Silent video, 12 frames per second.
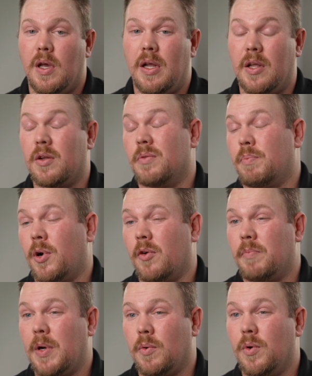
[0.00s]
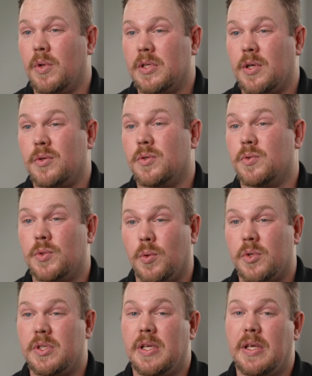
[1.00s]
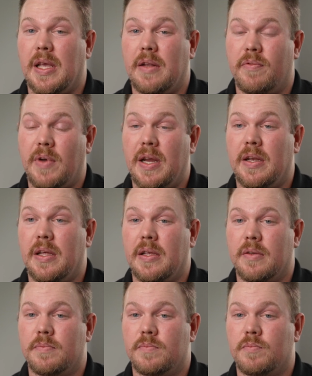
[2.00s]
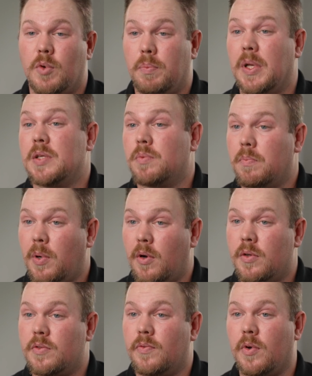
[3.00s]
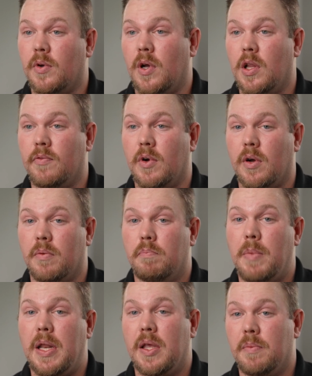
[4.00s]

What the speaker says: Another part of my role is also sourcing and finding replacement parts for all of our mini